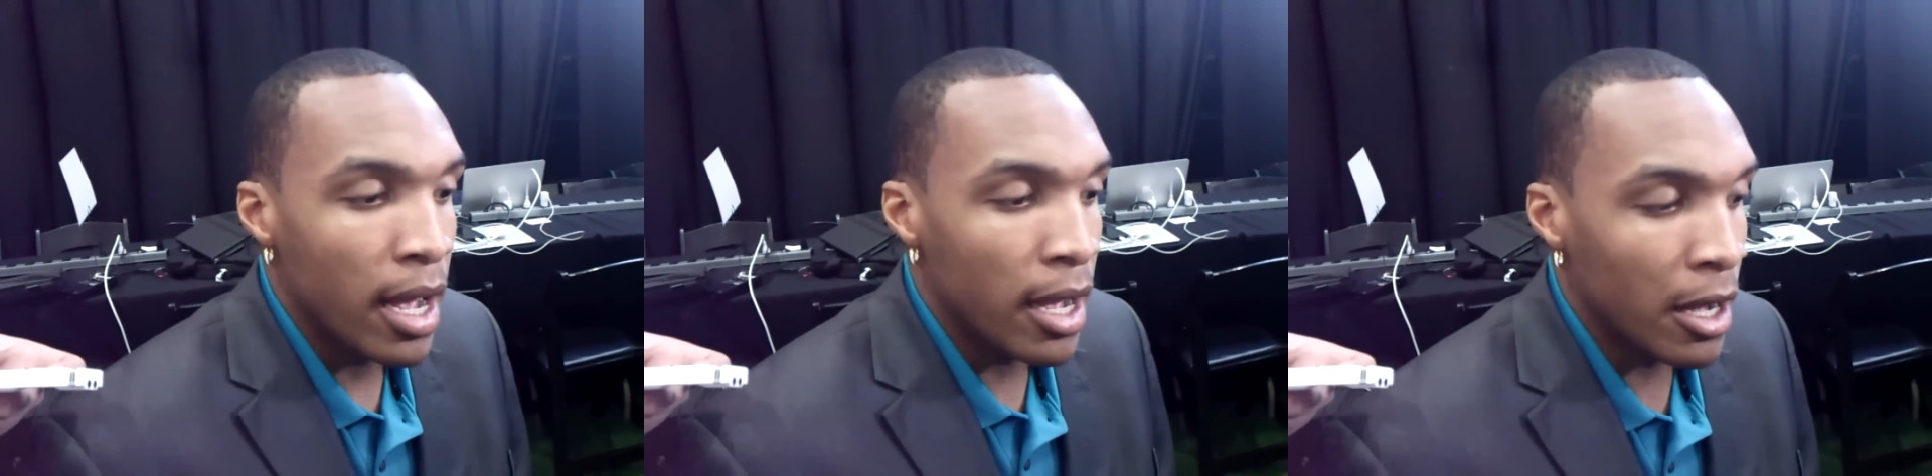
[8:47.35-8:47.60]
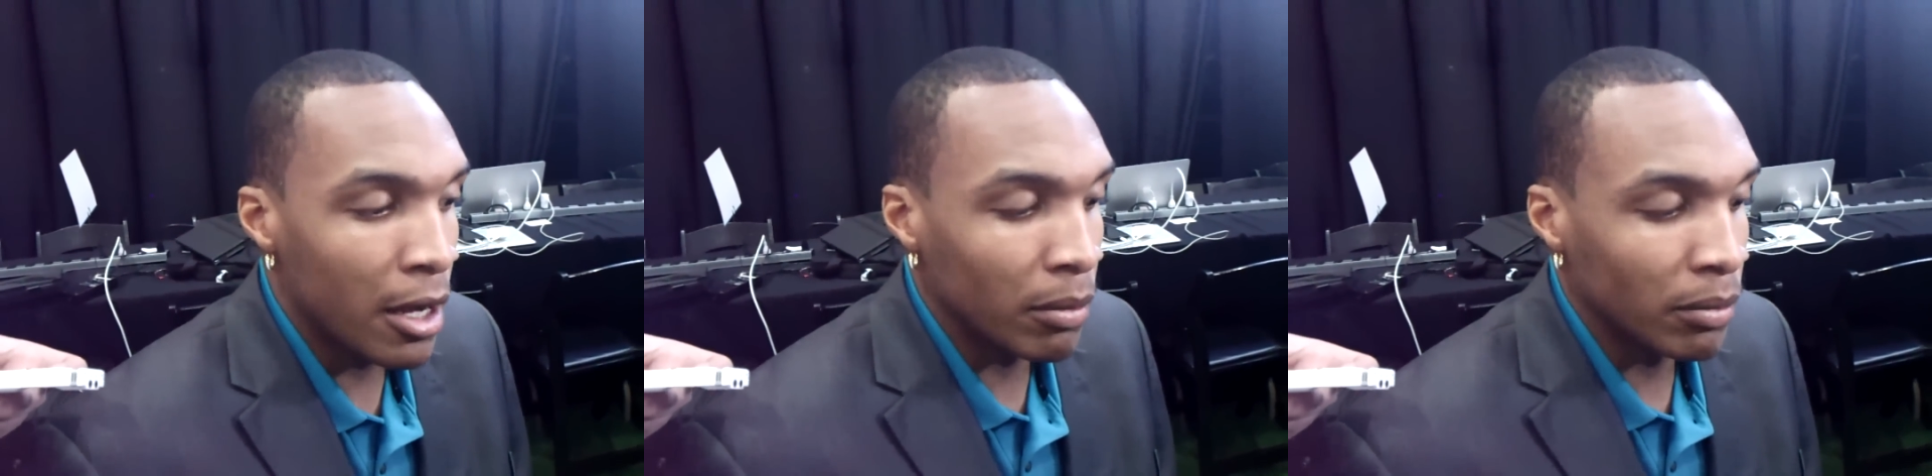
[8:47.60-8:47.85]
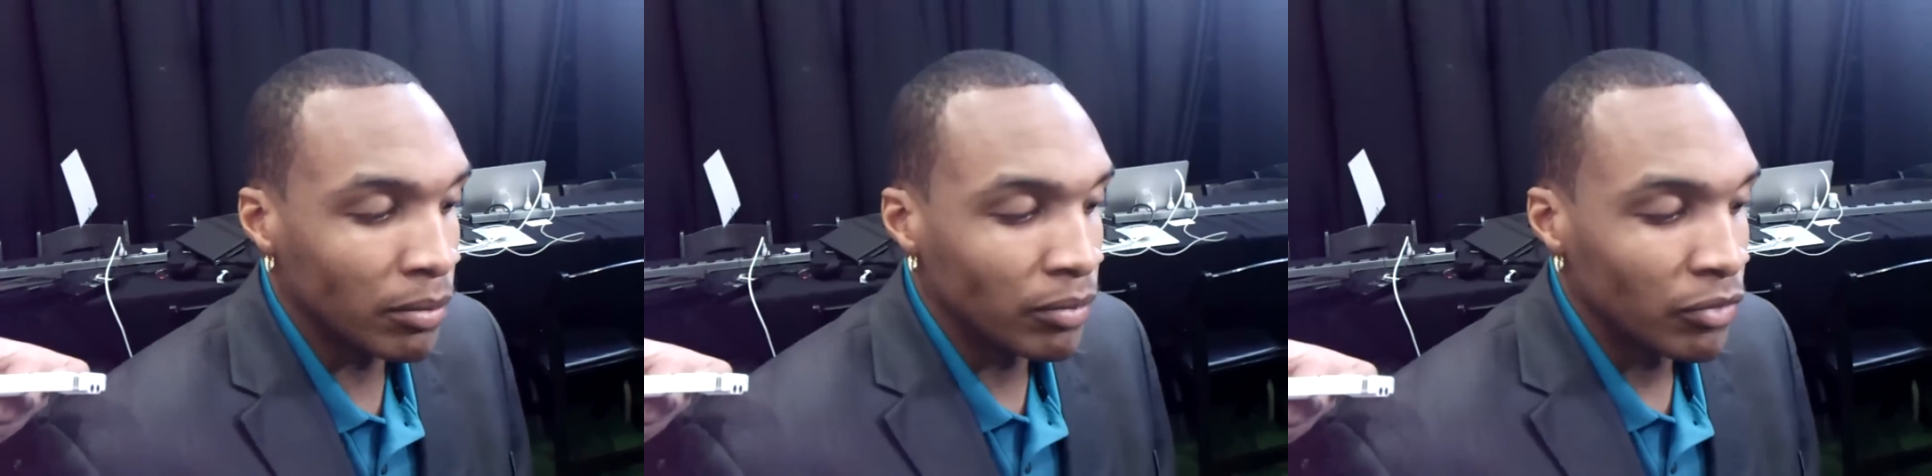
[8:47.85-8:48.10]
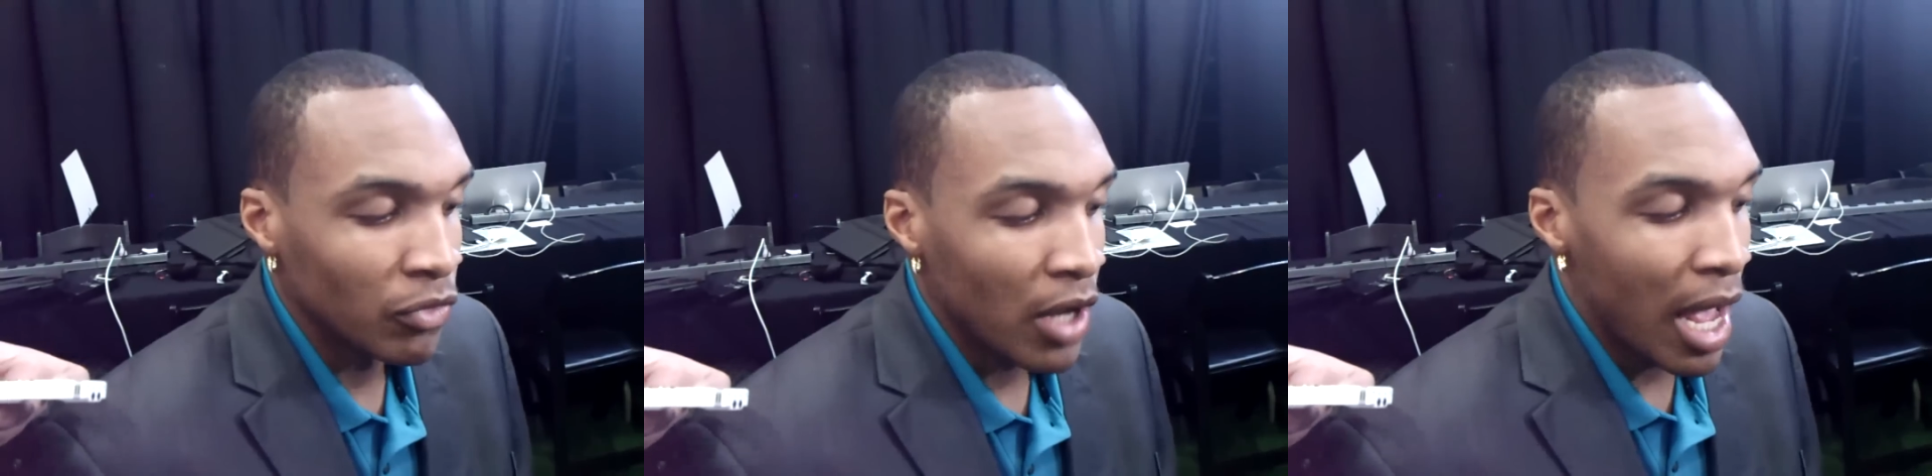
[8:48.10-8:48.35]

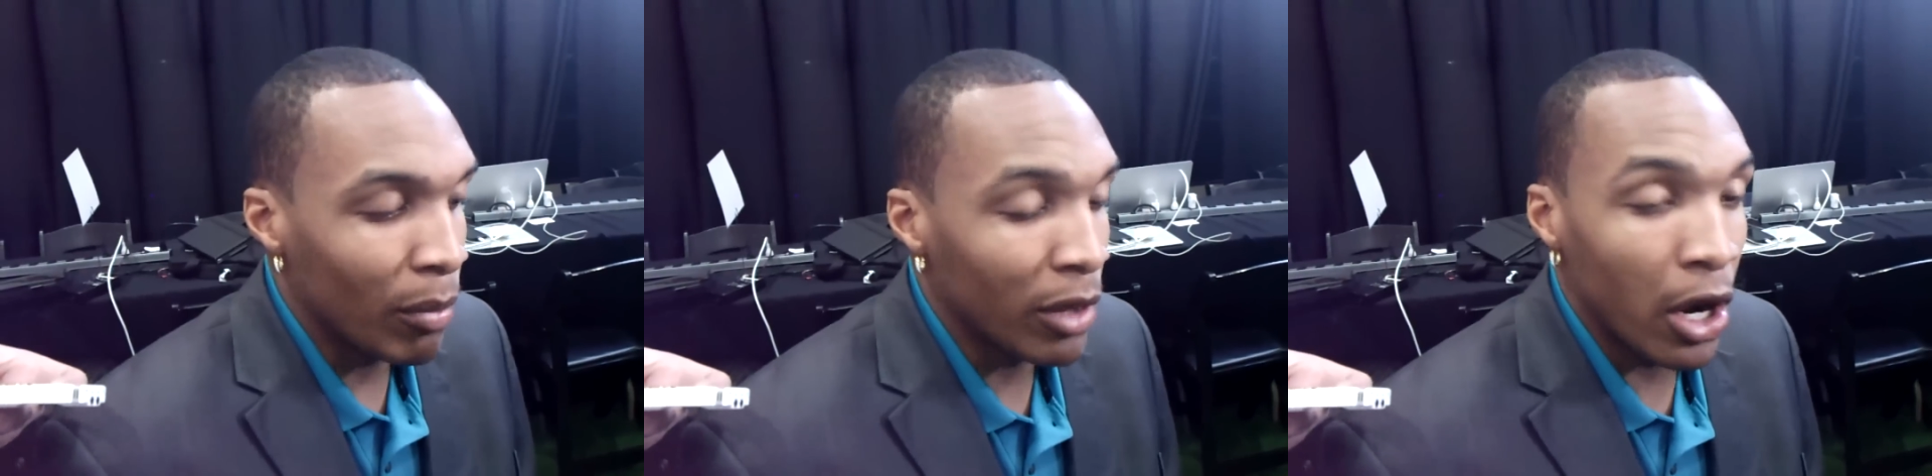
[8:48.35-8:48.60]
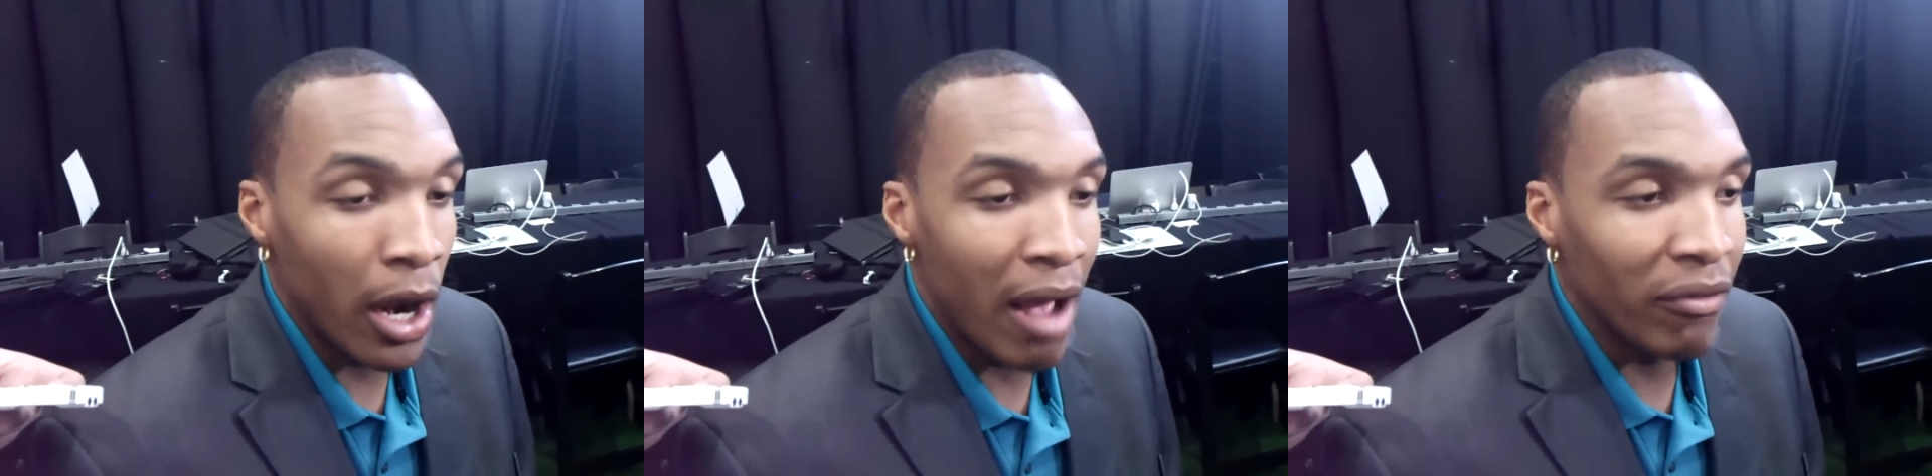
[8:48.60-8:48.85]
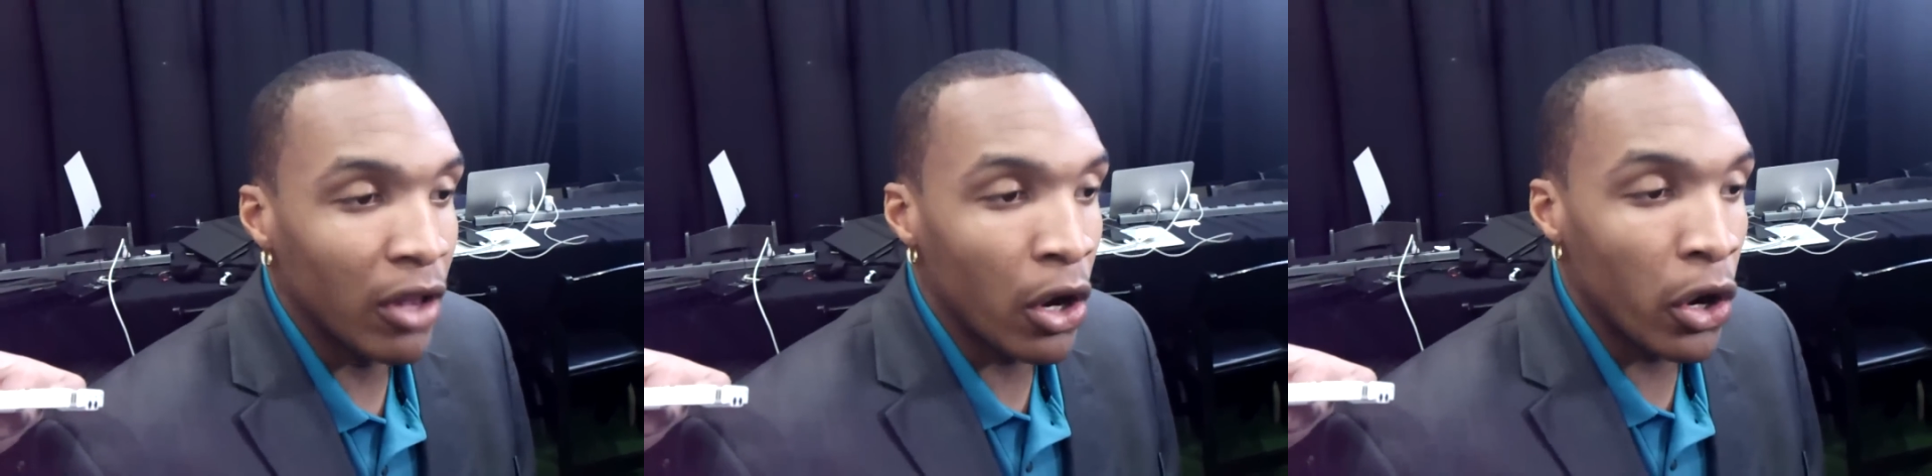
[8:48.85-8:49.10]
I've